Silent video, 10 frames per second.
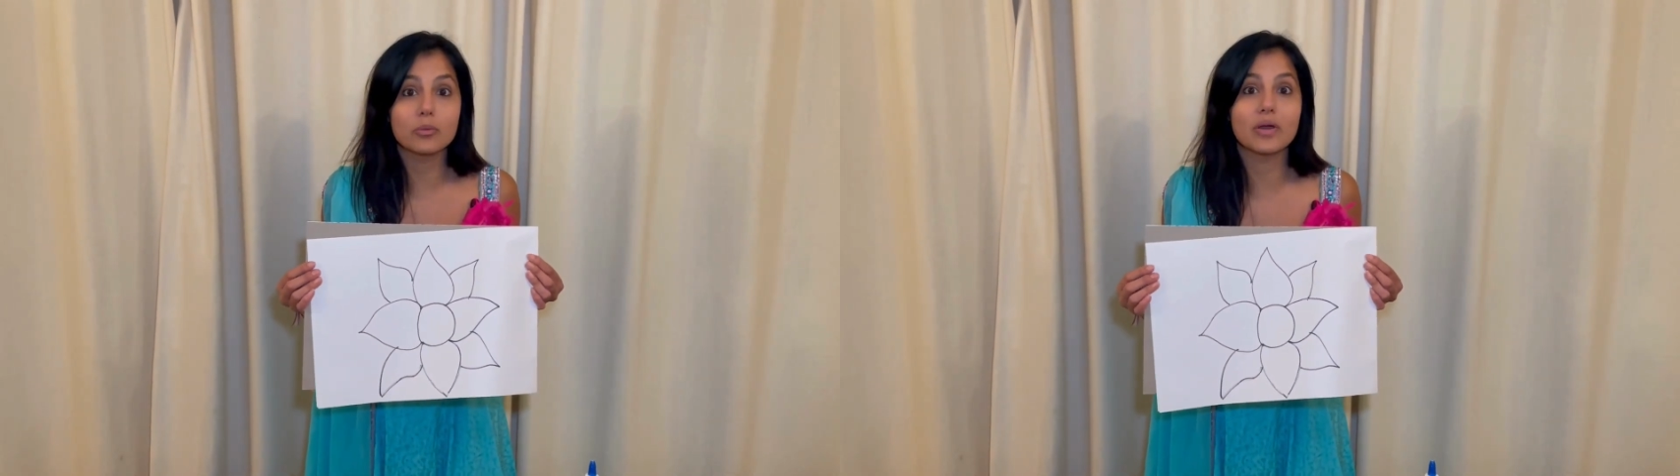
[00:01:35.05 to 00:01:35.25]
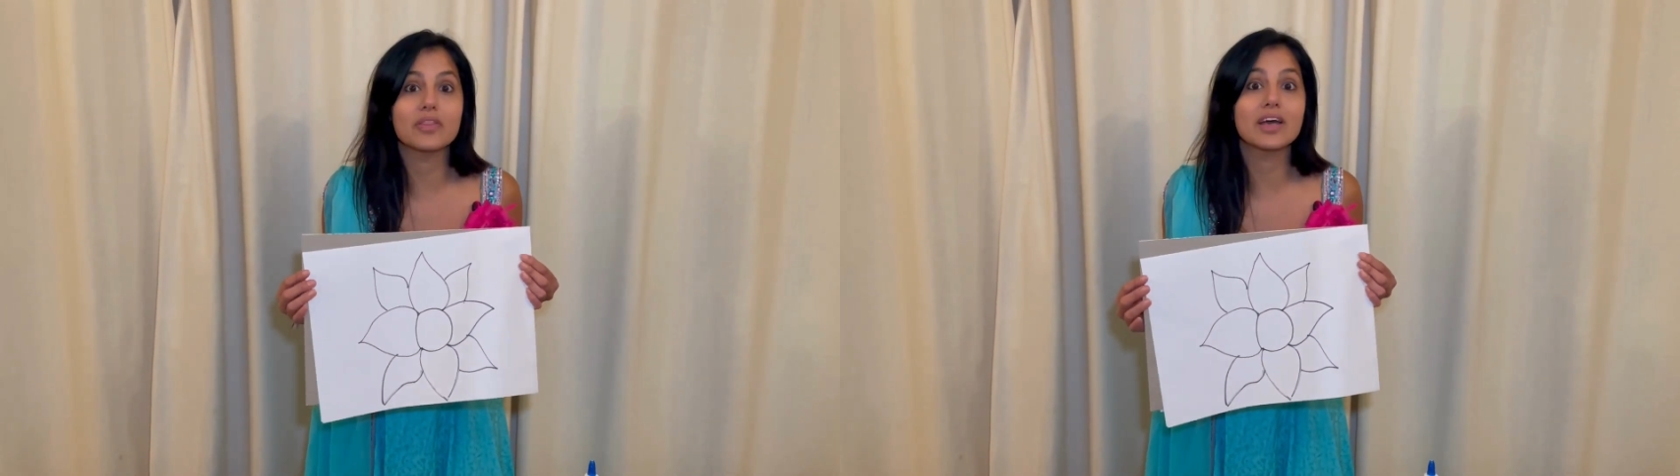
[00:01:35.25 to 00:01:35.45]

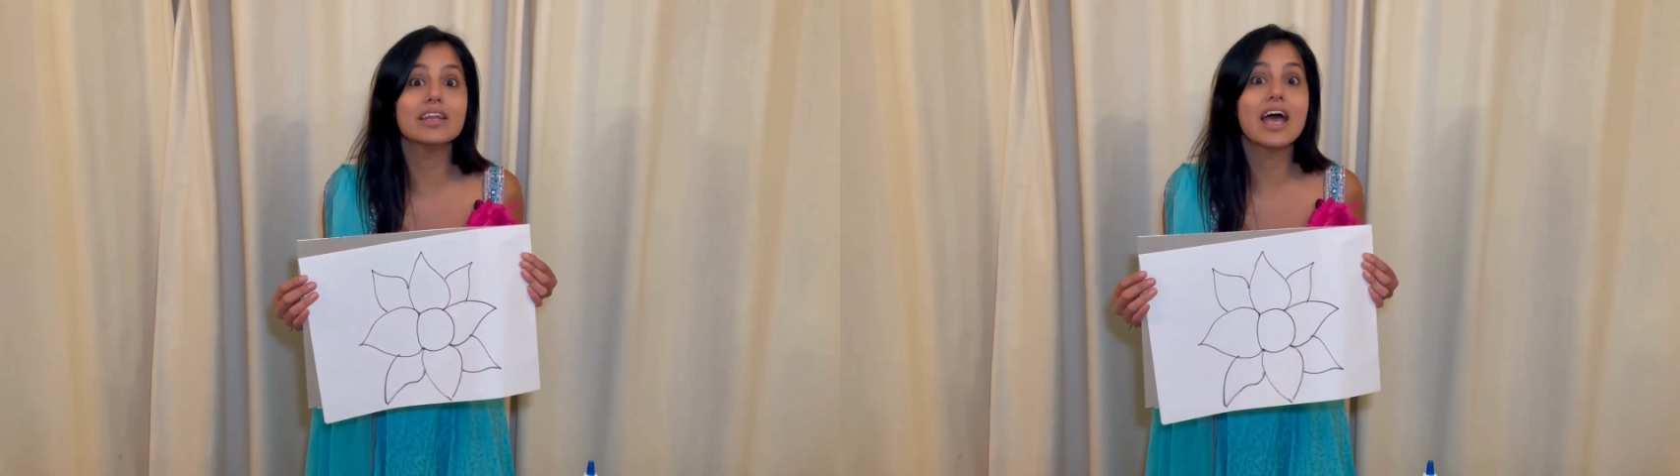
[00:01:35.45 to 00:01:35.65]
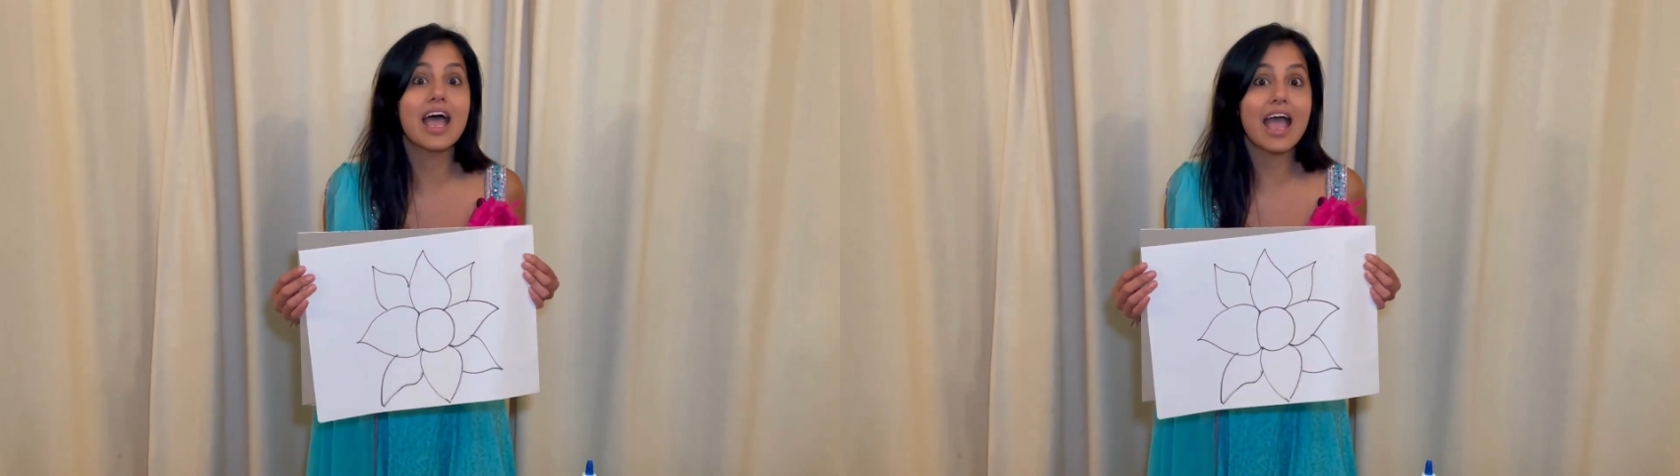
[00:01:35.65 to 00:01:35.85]
with
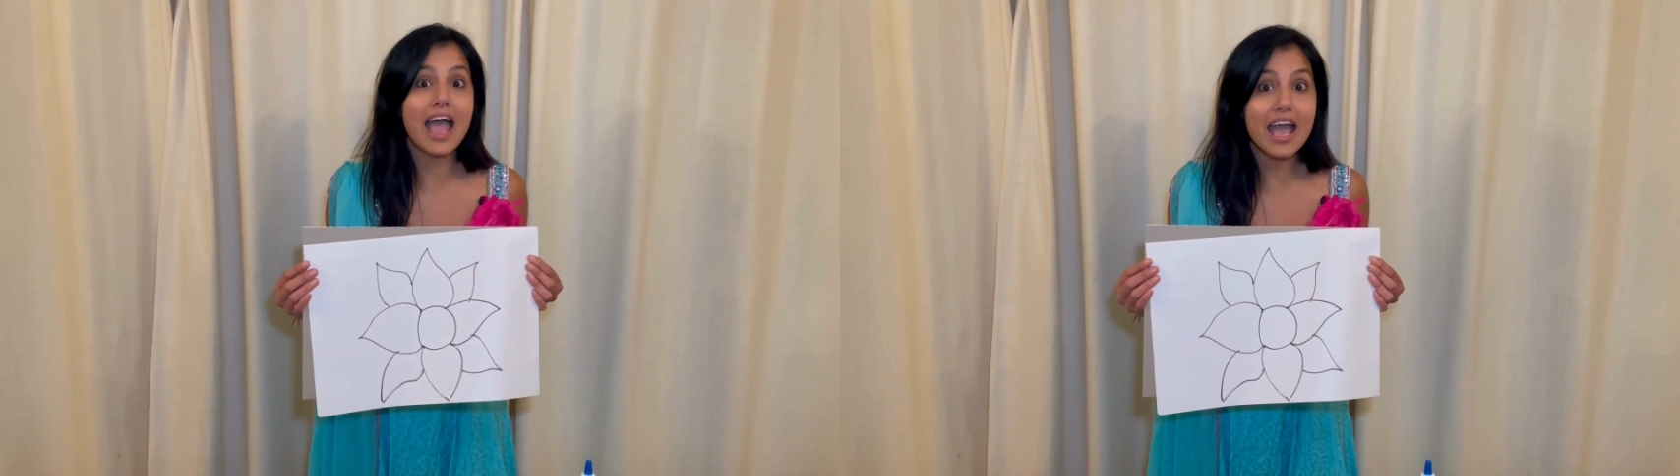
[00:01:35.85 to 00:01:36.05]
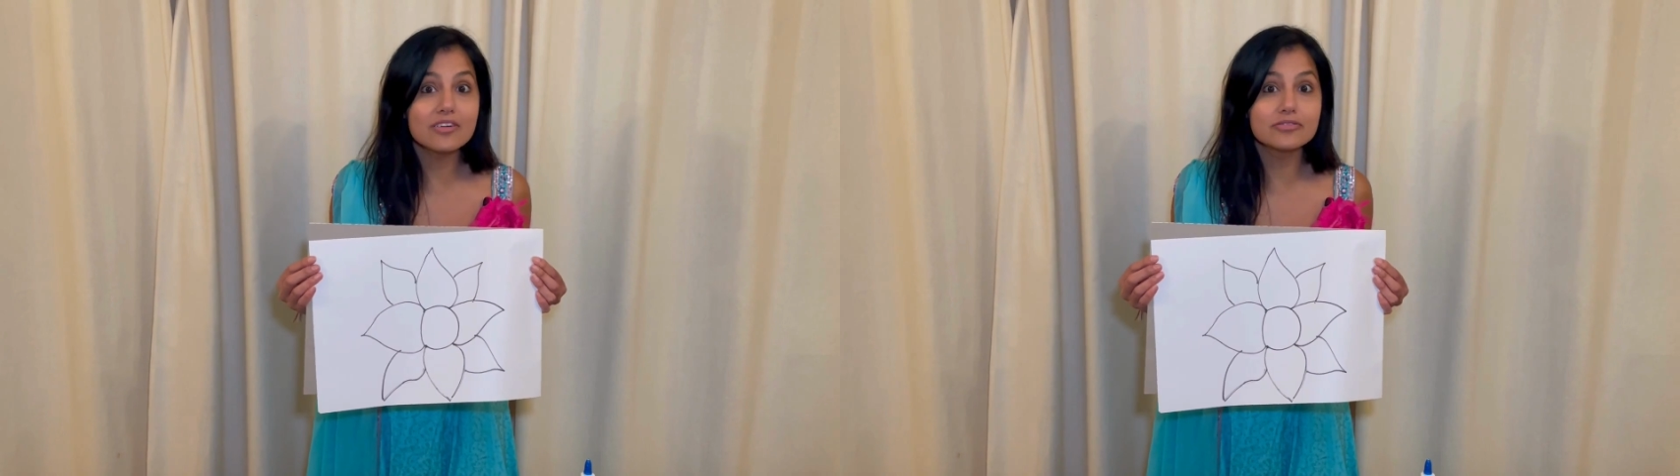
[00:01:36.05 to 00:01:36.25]
an
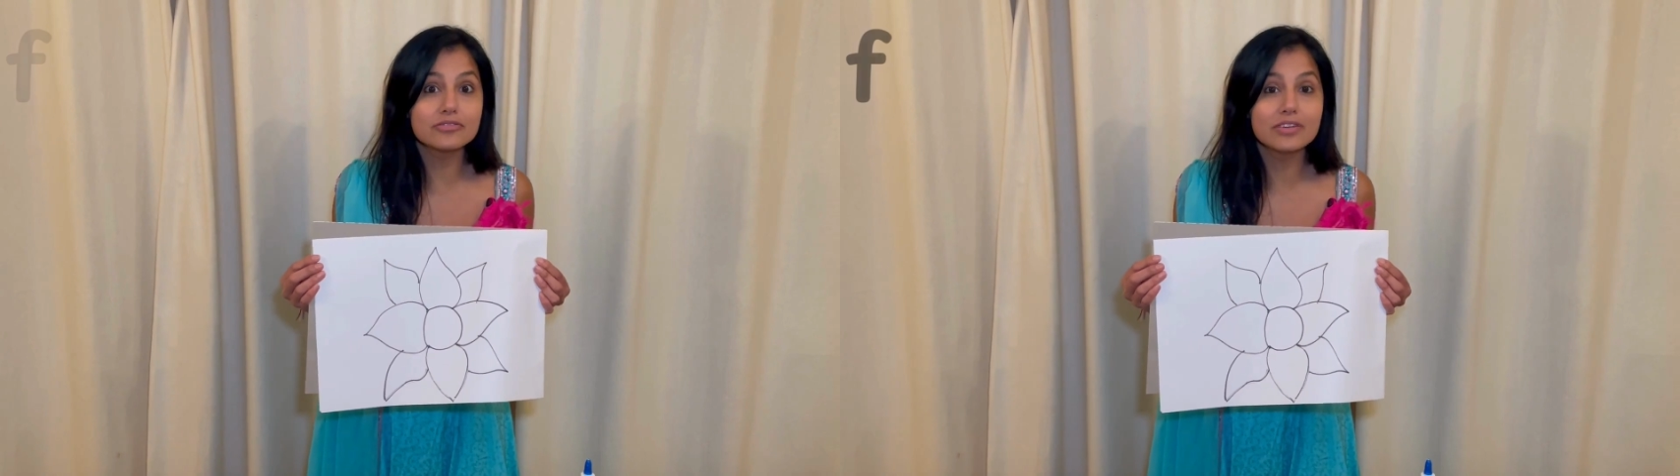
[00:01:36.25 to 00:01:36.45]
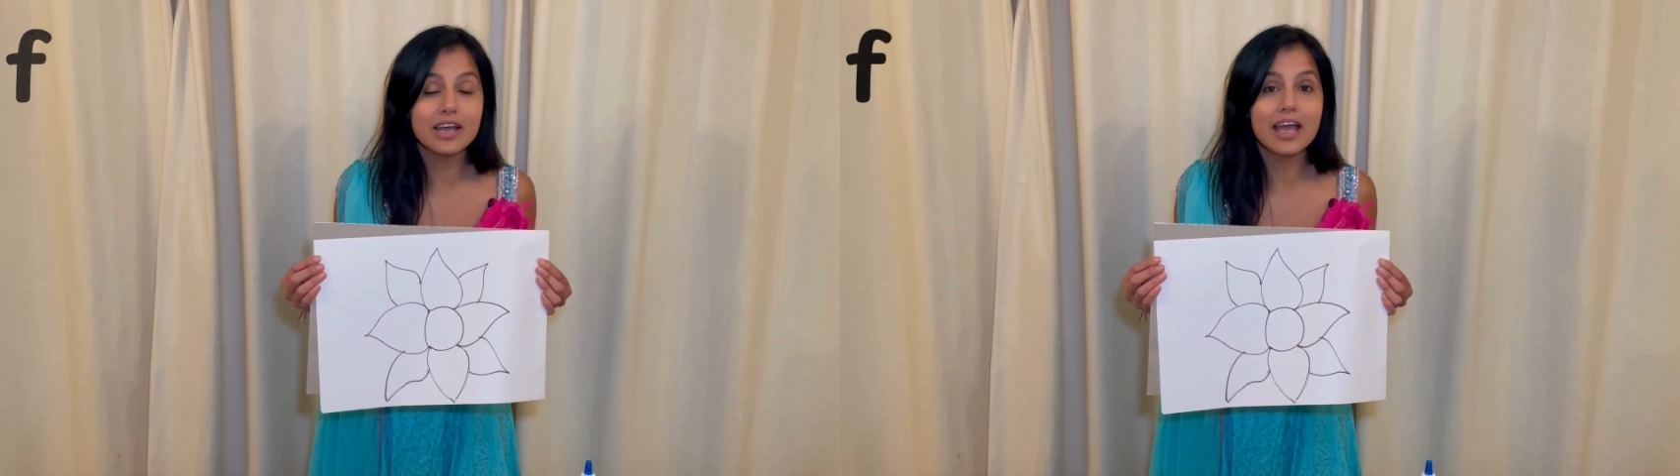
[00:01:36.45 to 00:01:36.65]
F,